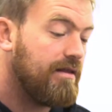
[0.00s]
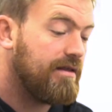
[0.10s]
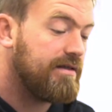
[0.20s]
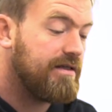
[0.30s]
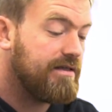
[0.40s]

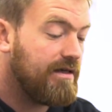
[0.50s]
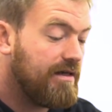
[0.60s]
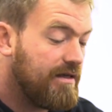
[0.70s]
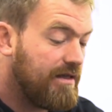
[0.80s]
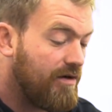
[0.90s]
This is
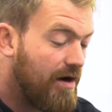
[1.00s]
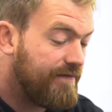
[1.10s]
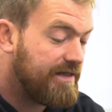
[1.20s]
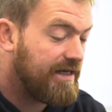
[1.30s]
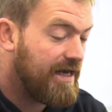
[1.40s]
the
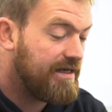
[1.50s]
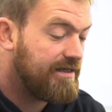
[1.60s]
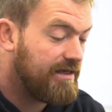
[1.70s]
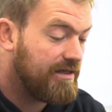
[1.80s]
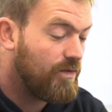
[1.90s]
gravity
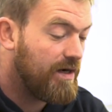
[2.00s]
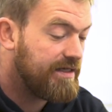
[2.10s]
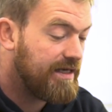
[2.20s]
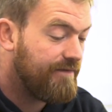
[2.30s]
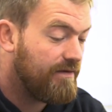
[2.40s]
casing
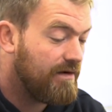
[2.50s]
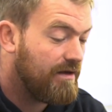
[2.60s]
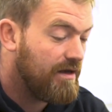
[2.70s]
27